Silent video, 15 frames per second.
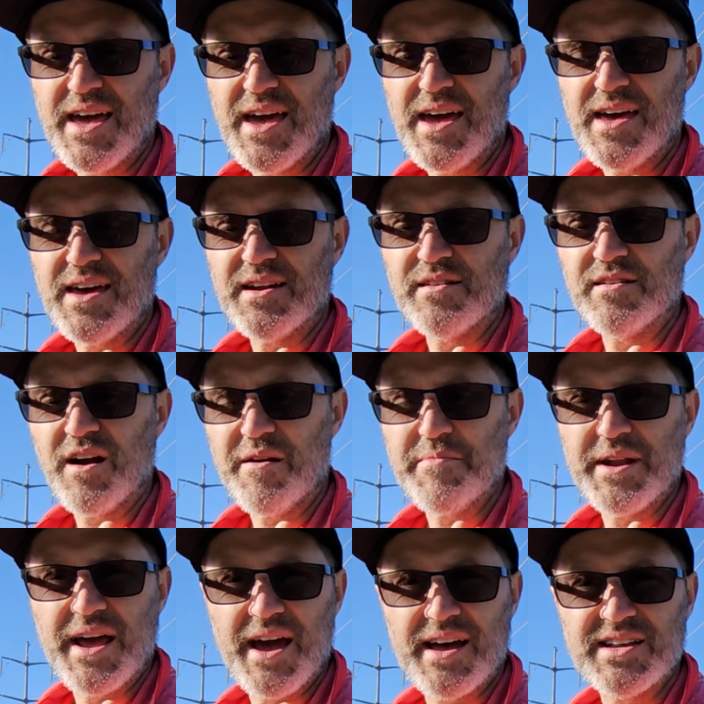and
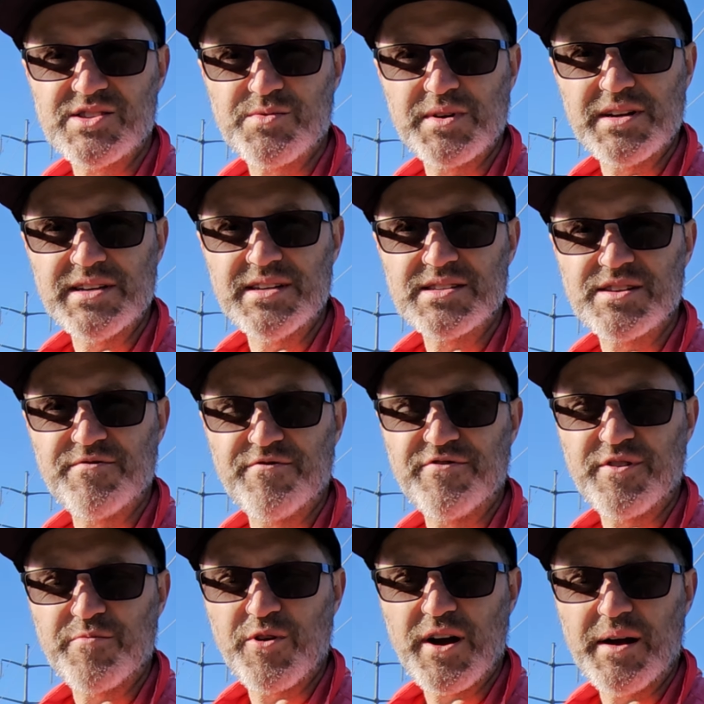Garmin has released some
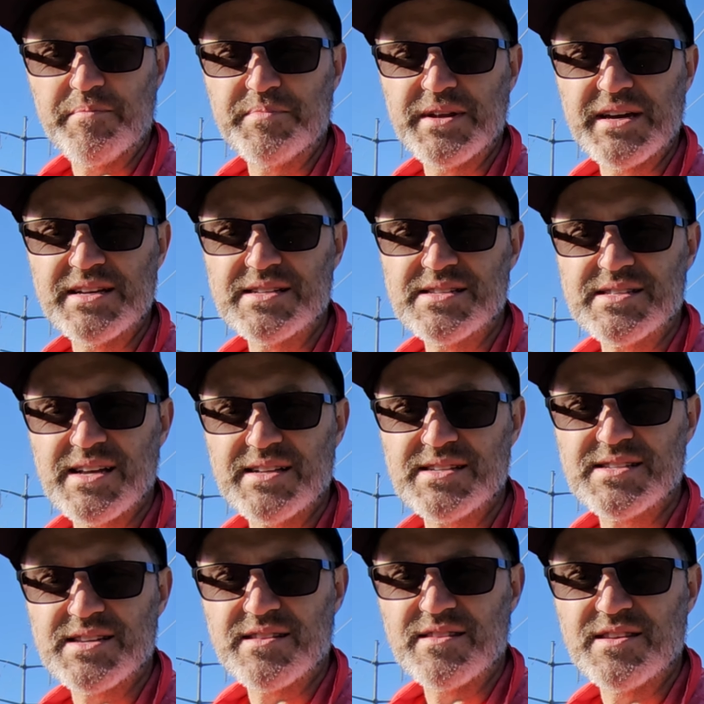firmware updates since